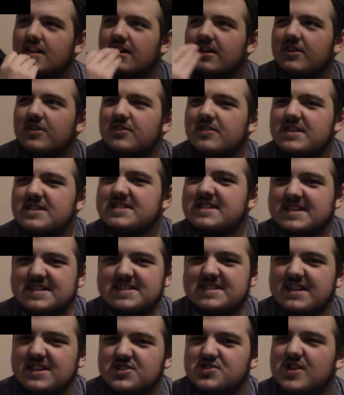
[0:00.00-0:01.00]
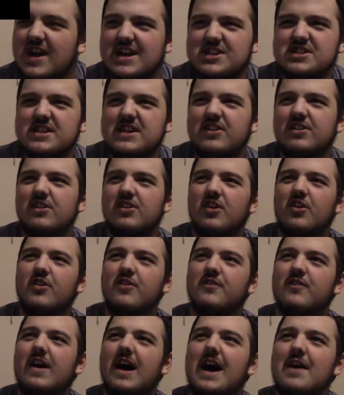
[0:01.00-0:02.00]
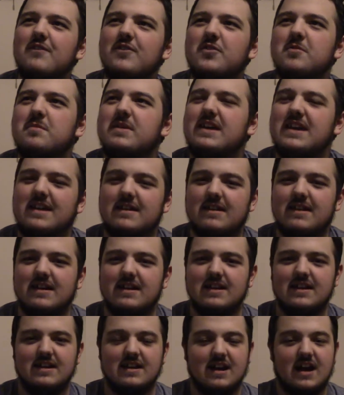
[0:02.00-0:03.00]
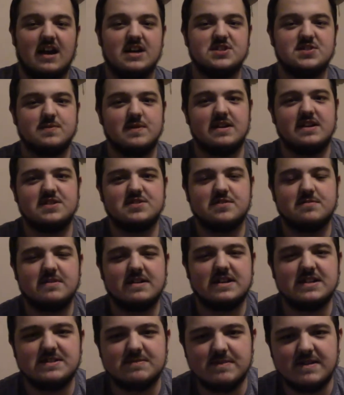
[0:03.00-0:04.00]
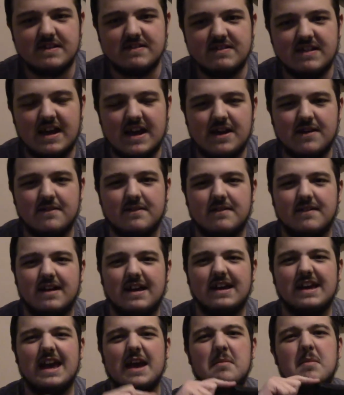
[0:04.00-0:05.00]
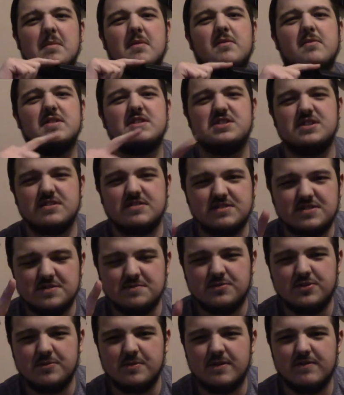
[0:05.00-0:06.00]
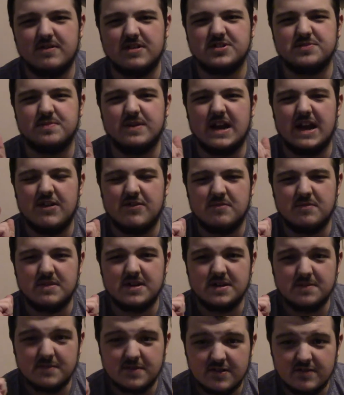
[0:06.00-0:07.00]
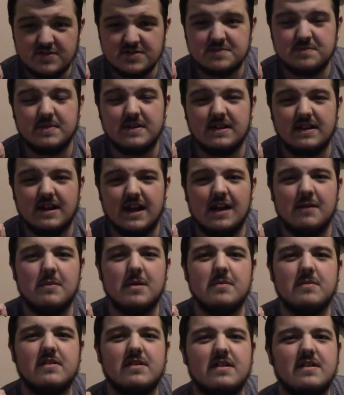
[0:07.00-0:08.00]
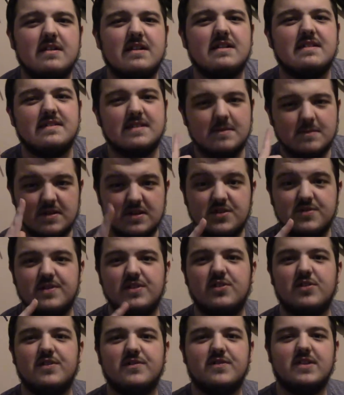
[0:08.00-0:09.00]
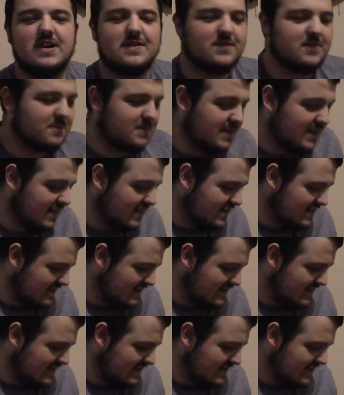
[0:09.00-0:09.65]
Who is this? Sin Tragedy or Lord Fawful Bean? I swear, this reminds me of that. I can't remember which YouTube poop it was, but I remember it was. But I remember it had something to do with Lord Fawful Bean.